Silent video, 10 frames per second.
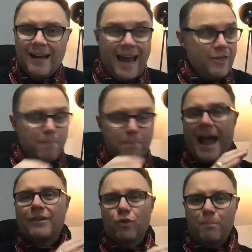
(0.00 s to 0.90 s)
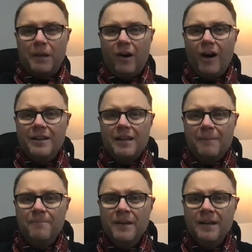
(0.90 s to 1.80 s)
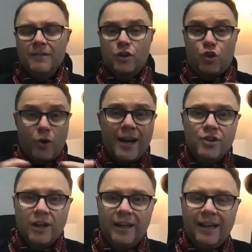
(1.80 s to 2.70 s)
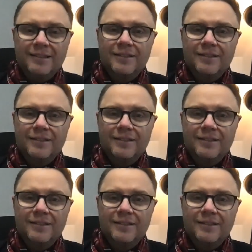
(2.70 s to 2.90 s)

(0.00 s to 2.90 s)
and the backdrop behind them, the tragedy